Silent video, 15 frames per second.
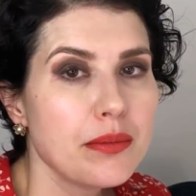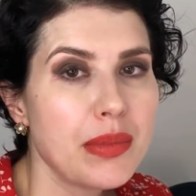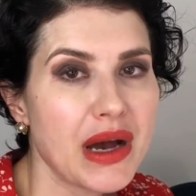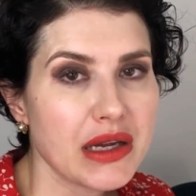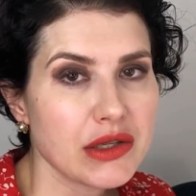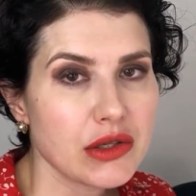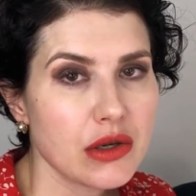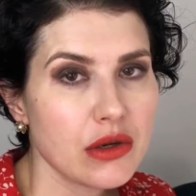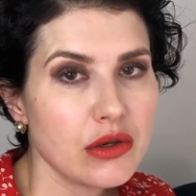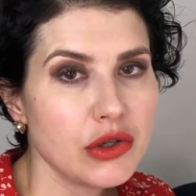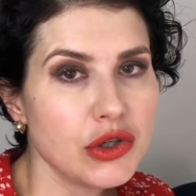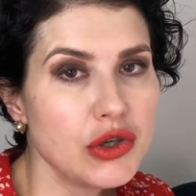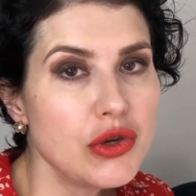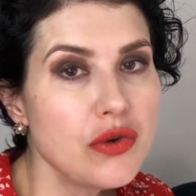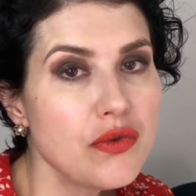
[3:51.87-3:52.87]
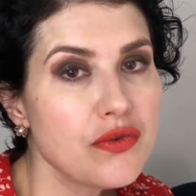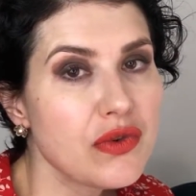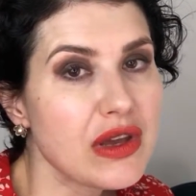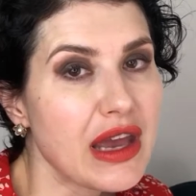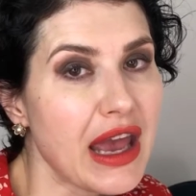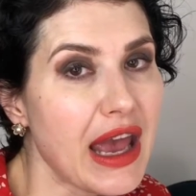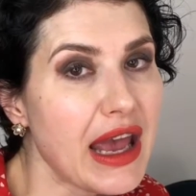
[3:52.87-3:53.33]
But
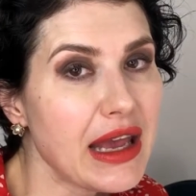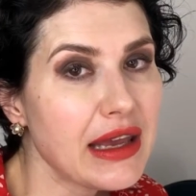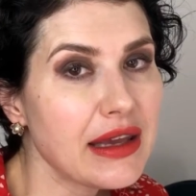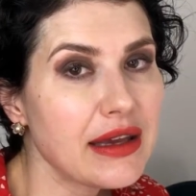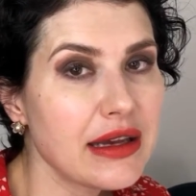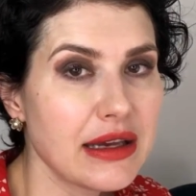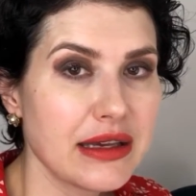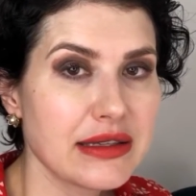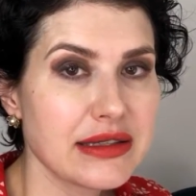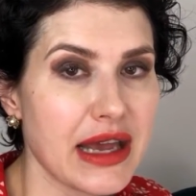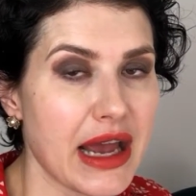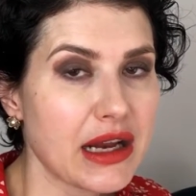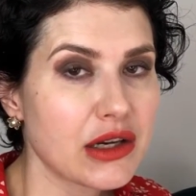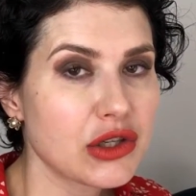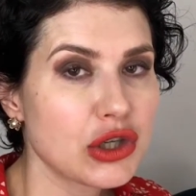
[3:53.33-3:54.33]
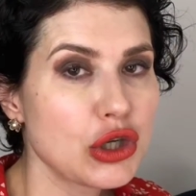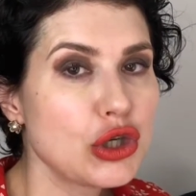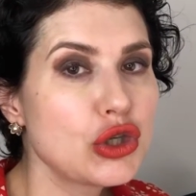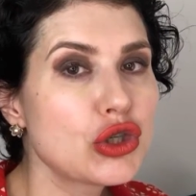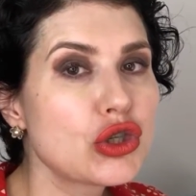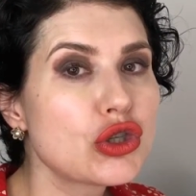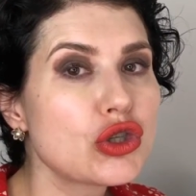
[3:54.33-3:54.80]
UVA is actually
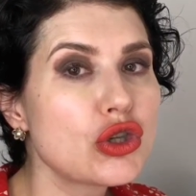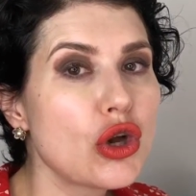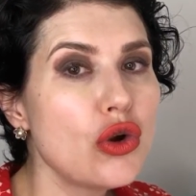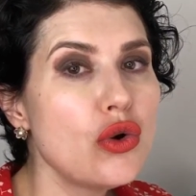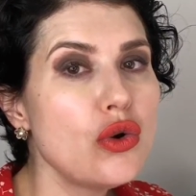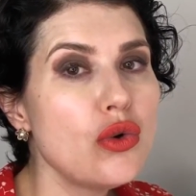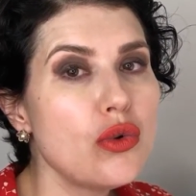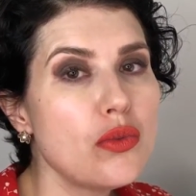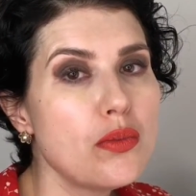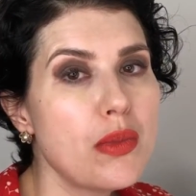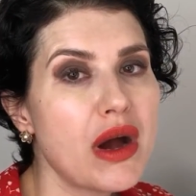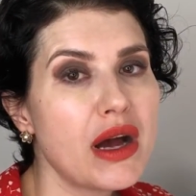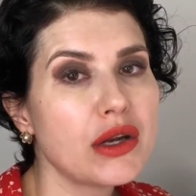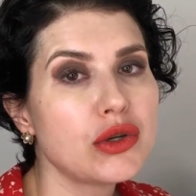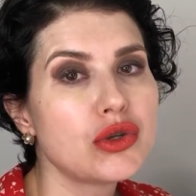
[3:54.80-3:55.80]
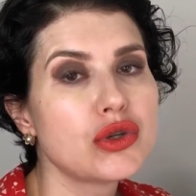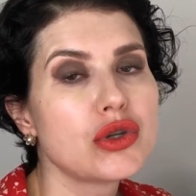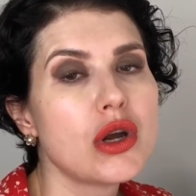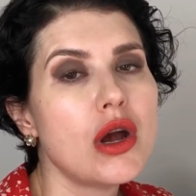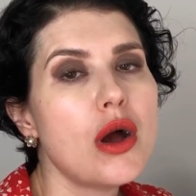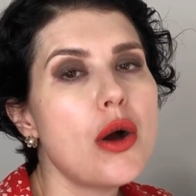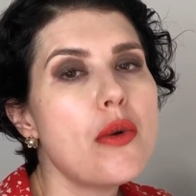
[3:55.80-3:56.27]
so
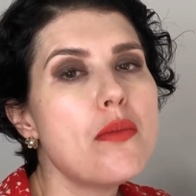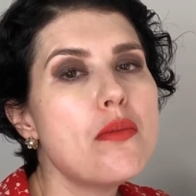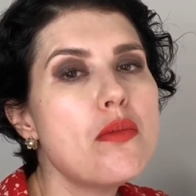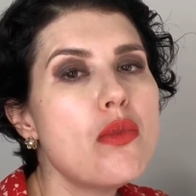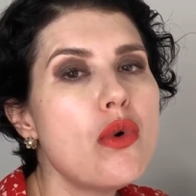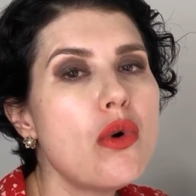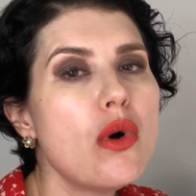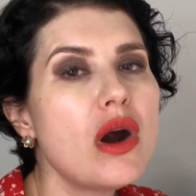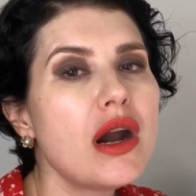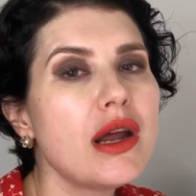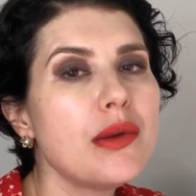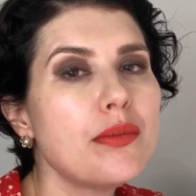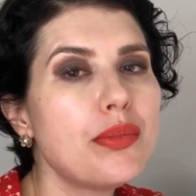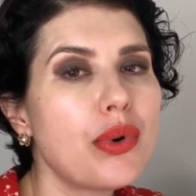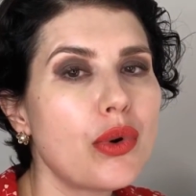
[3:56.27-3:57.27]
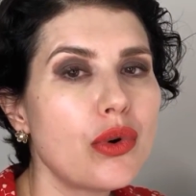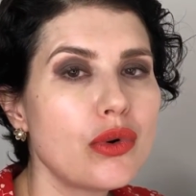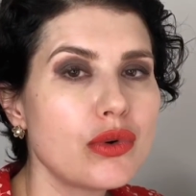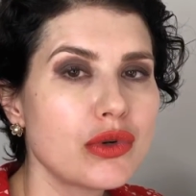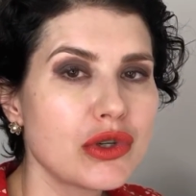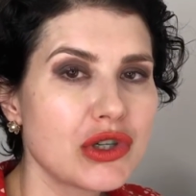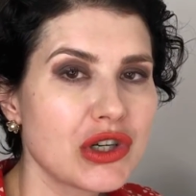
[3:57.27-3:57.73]
much more
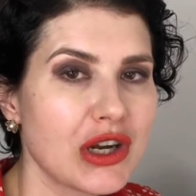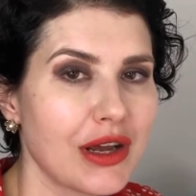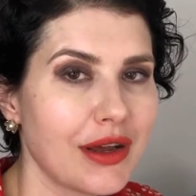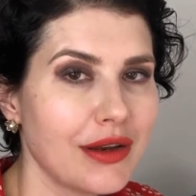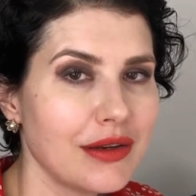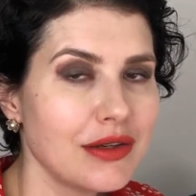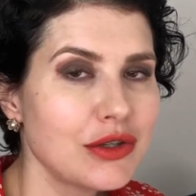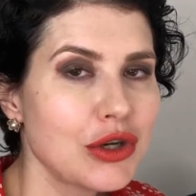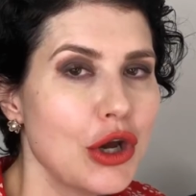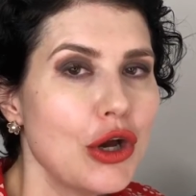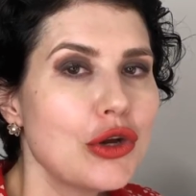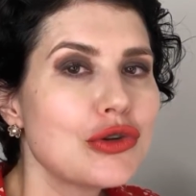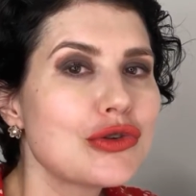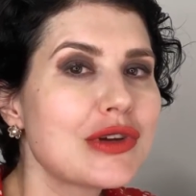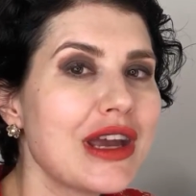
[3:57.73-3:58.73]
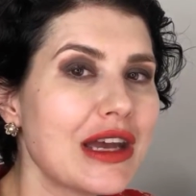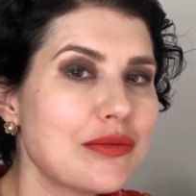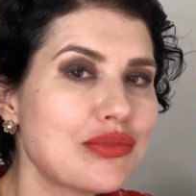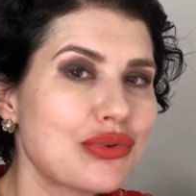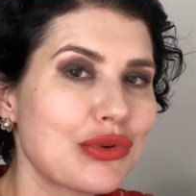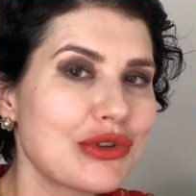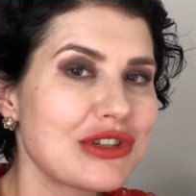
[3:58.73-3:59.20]
important to
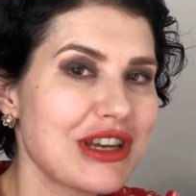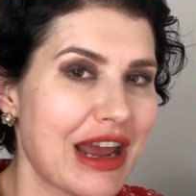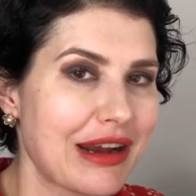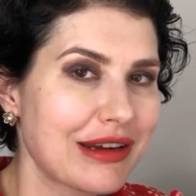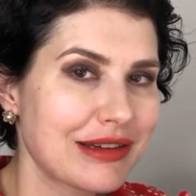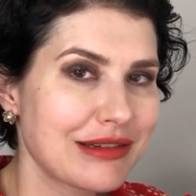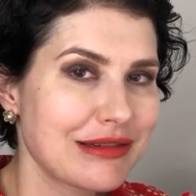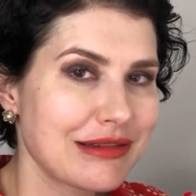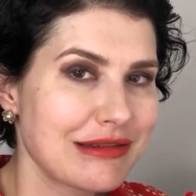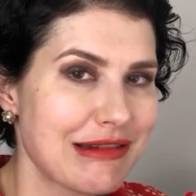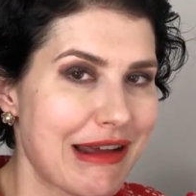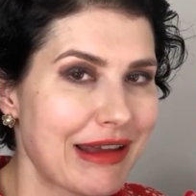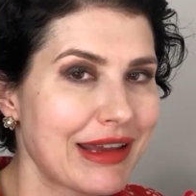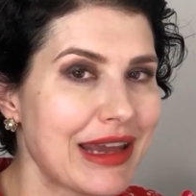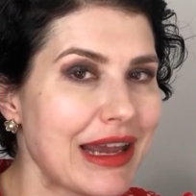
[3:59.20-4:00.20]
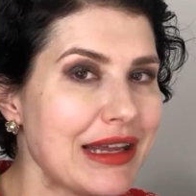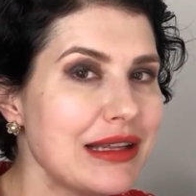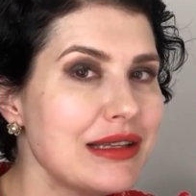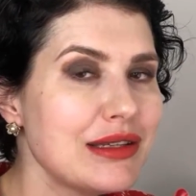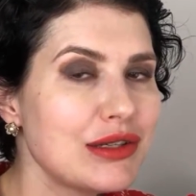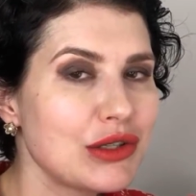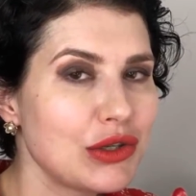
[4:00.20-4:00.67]
get protected
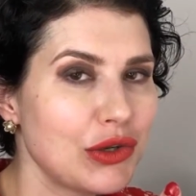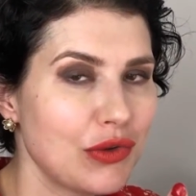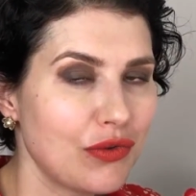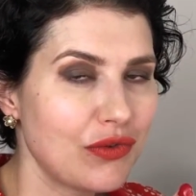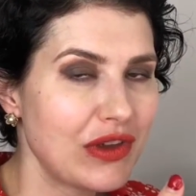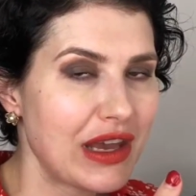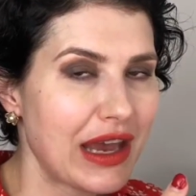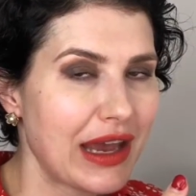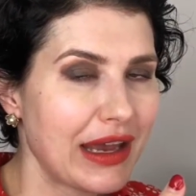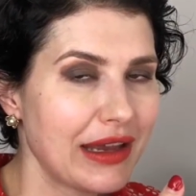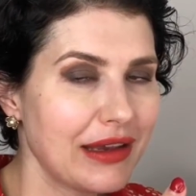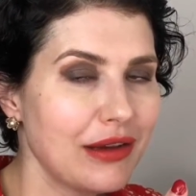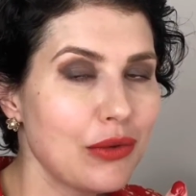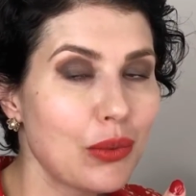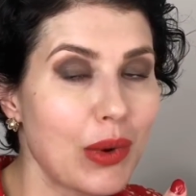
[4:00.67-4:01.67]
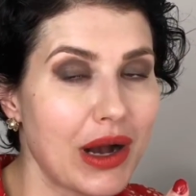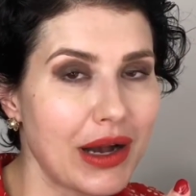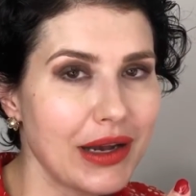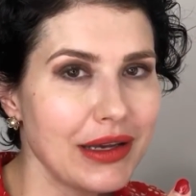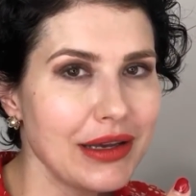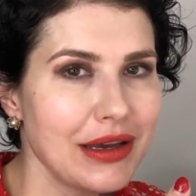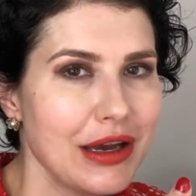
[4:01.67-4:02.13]
against UVA.
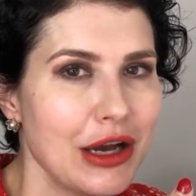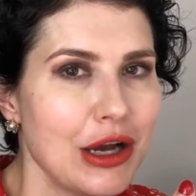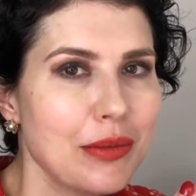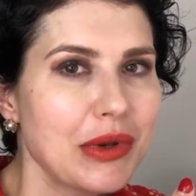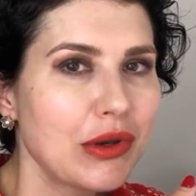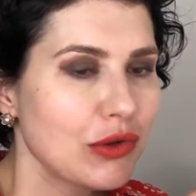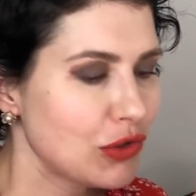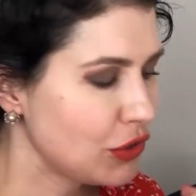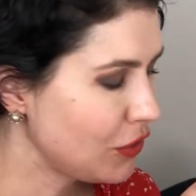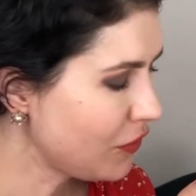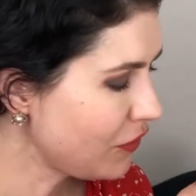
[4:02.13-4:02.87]
Why? Because